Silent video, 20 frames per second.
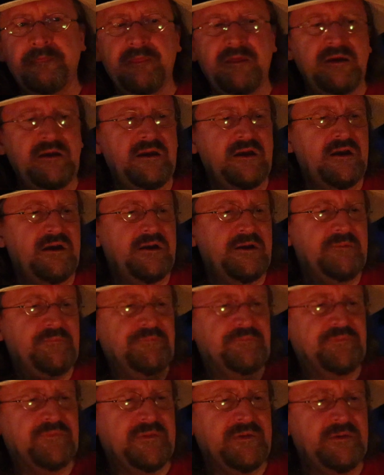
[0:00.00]

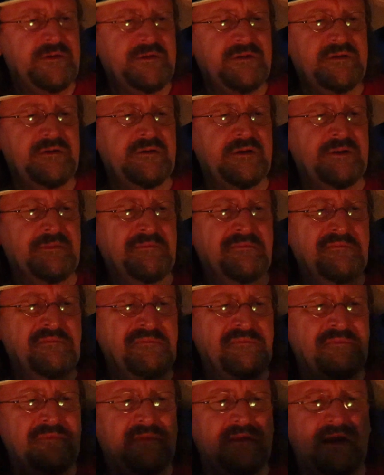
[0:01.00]
and
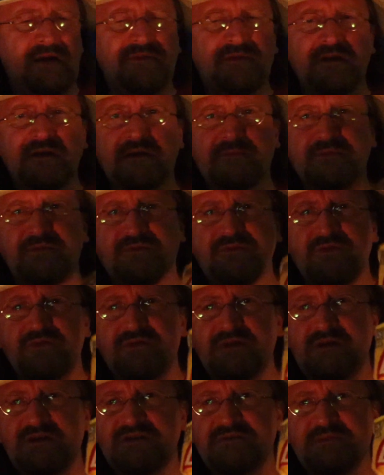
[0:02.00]
I think I prefer
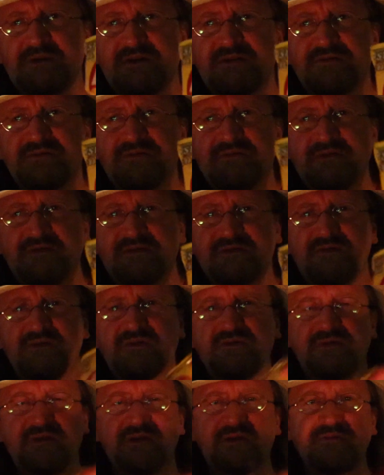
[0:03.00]
these better.
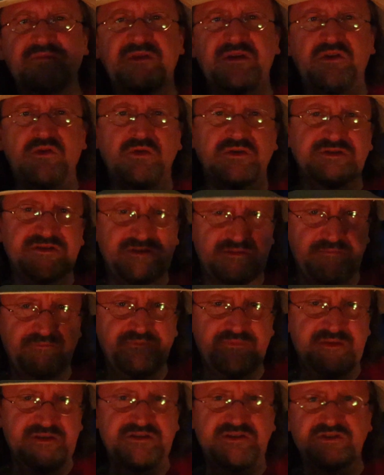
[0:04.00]
You know, of course,
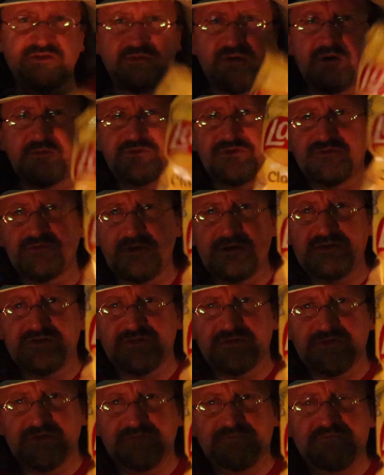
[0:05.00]
this is what I was raised
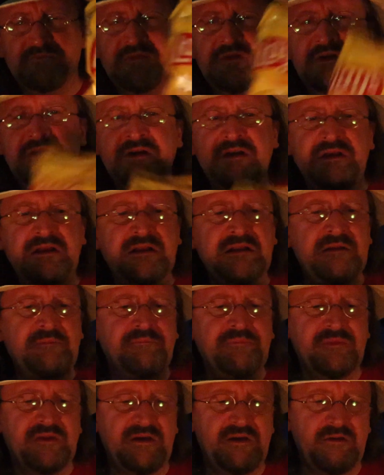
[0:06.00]
on,
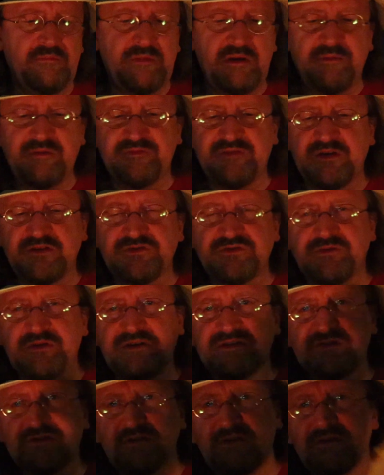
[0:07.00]
and maybe if I was
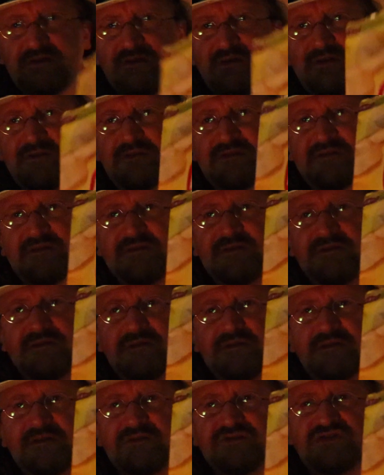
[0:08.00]
raised on
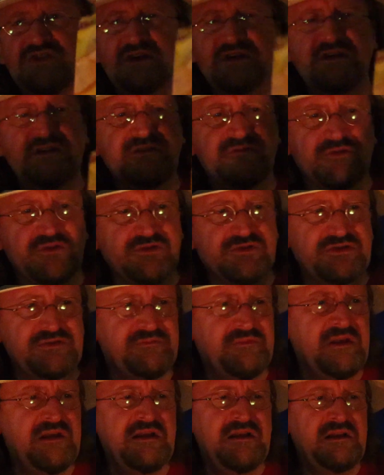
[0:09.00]
the Chinese
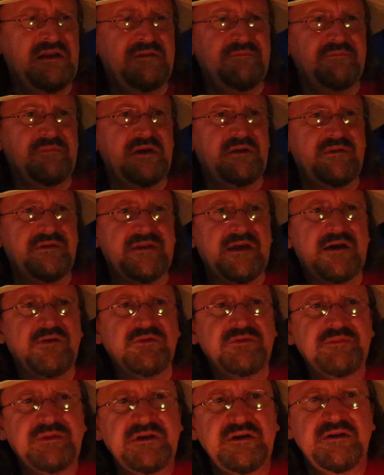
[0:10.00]
version, maybe that
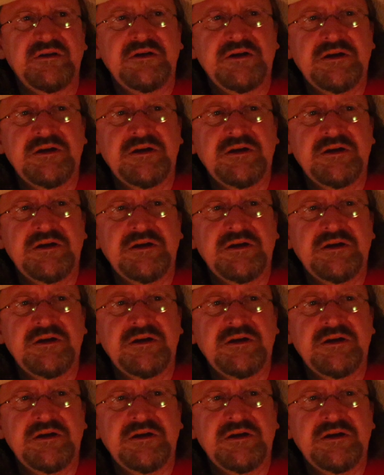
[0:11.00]
would be